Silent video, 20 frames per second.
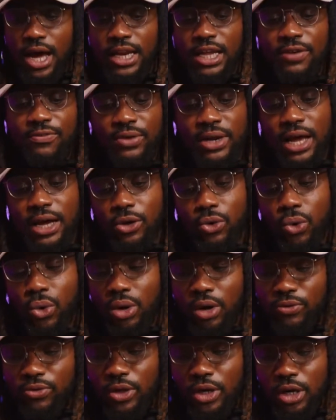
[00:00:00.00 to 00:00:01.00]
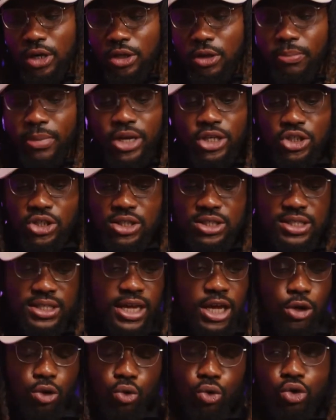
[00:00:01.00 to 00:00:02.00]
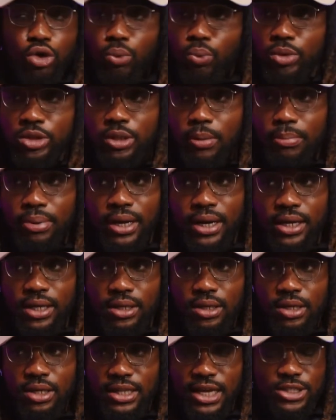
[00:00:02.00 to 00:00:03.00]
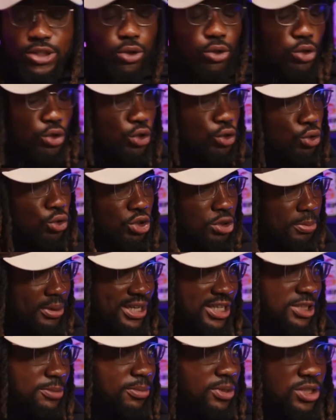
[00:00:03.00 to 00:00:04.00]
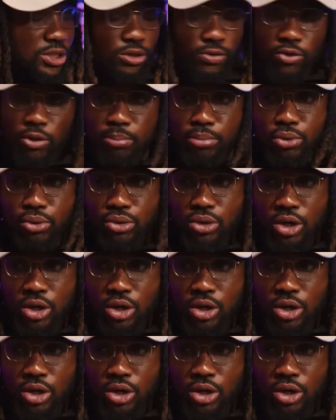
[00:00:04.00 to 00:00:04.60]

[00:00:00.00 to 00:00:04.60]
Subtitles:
And even like all of you mentioned today, Gordon wasn't playing. That's a huge piece missing off the board.